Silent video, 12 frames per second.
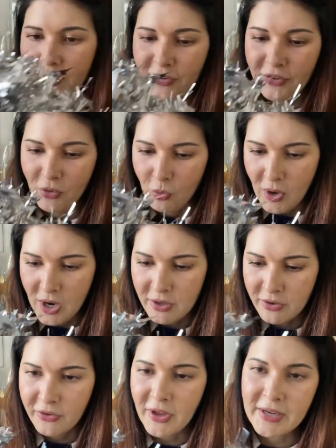the
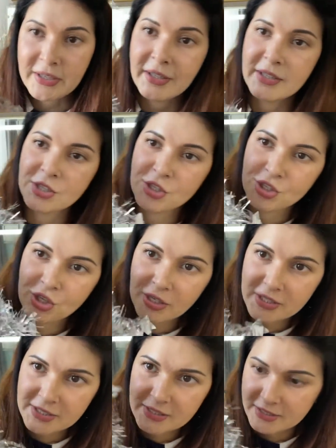one that is
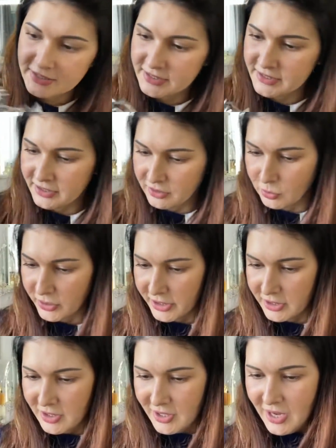just silver.
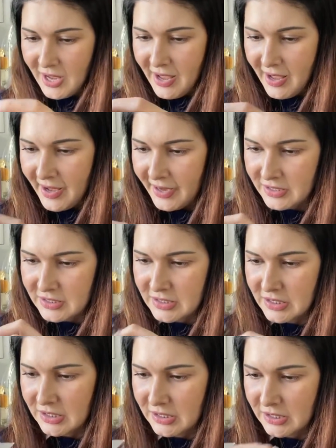
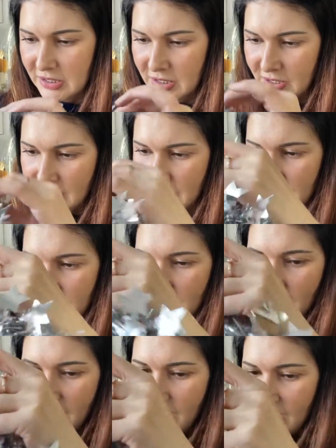And
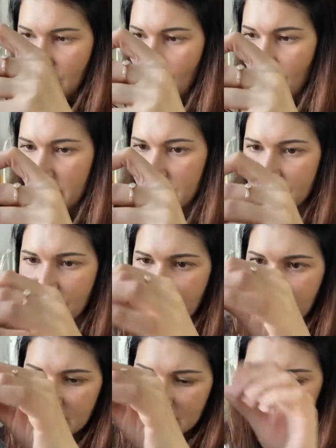according to
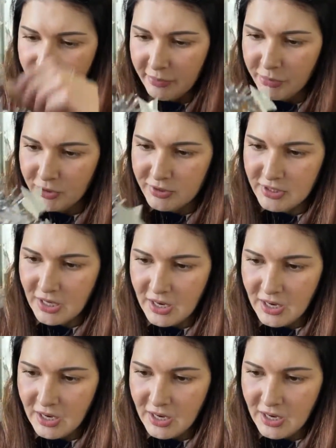these labels,